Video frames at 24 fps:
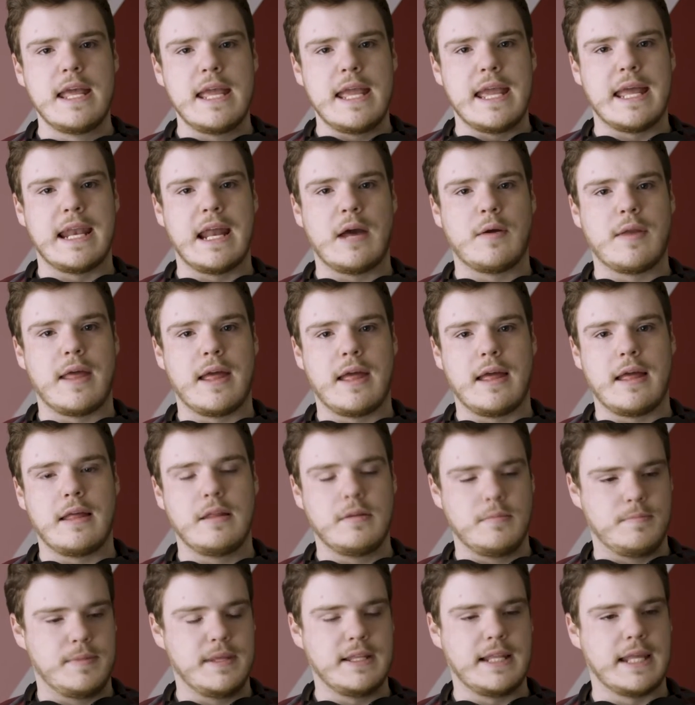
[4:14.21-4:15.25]
And I
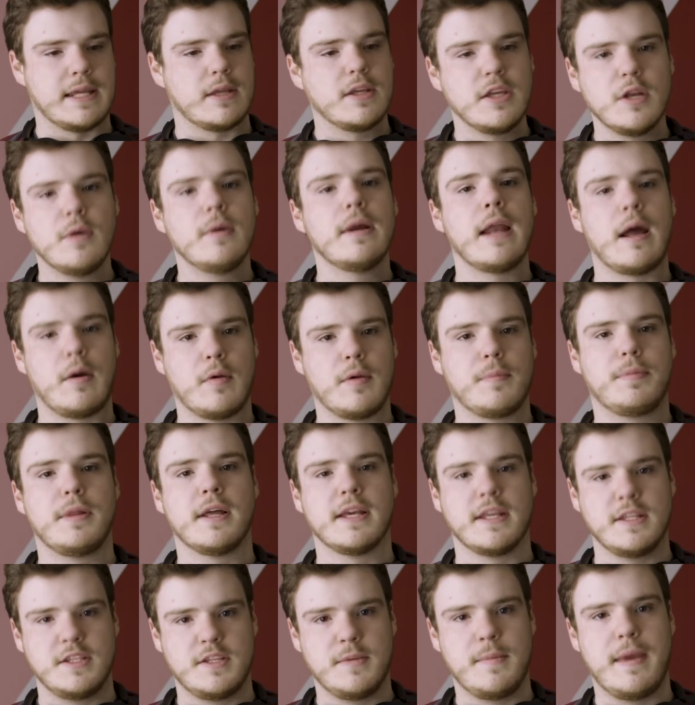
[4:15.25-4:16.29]
would be like, you know what? I want to
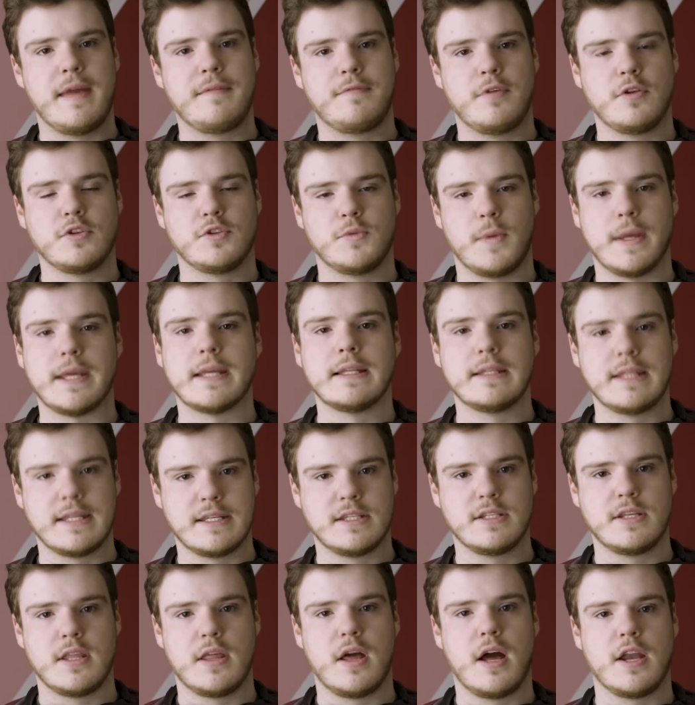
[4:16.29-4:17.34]
plug in some headphones so I could
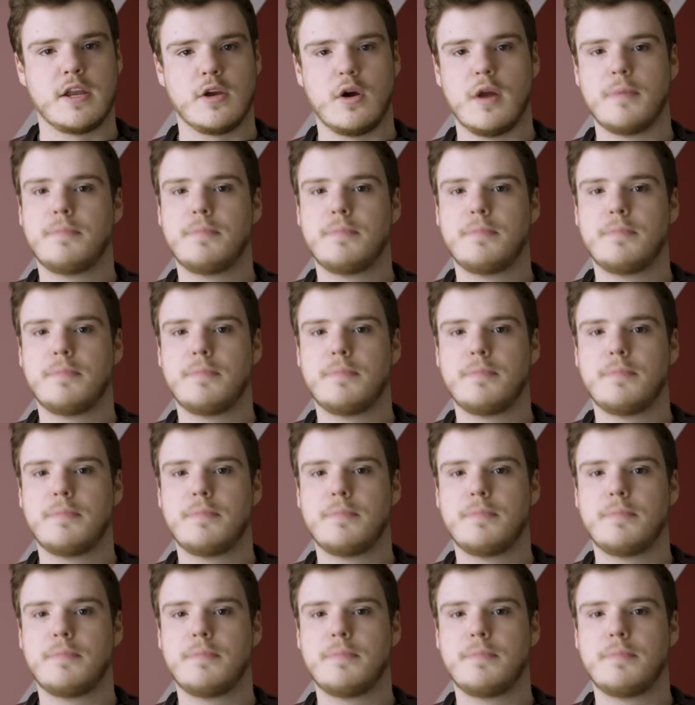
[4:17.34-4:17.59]
listen to the audio.